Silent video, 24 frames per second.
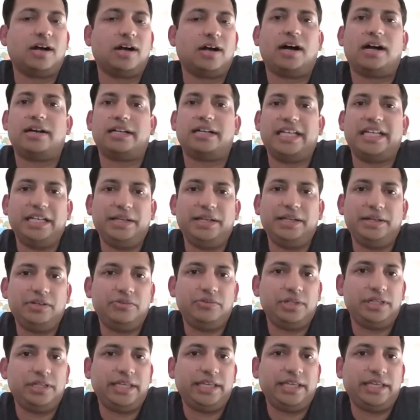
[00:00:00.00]
are
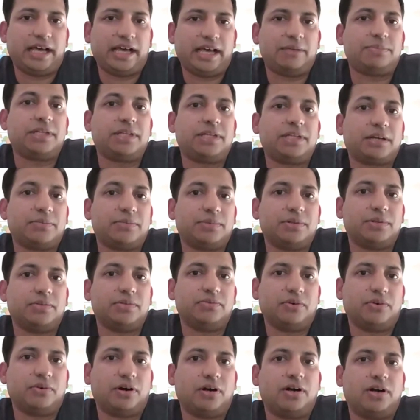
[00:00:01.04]
equally applicable
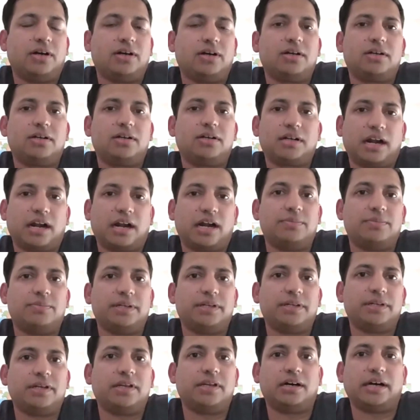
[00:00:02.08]
for
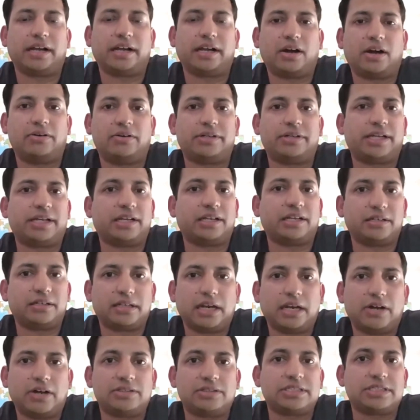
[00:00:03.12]
carbon accounting and
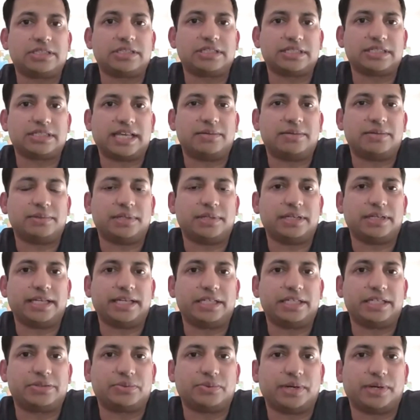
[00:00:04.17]
cloud sustainability
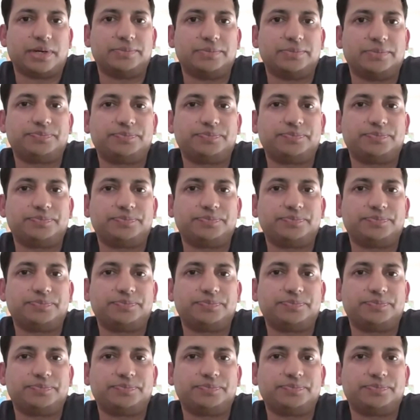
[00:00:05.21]
as well.